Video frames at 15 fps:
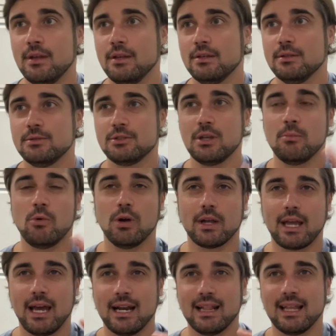somewhat
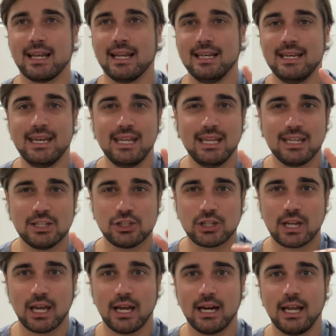kind of like a ditch
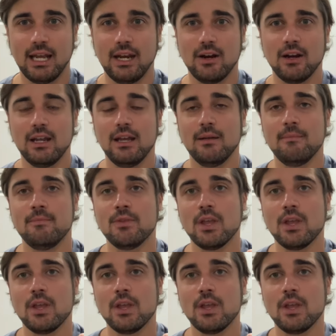kind of area.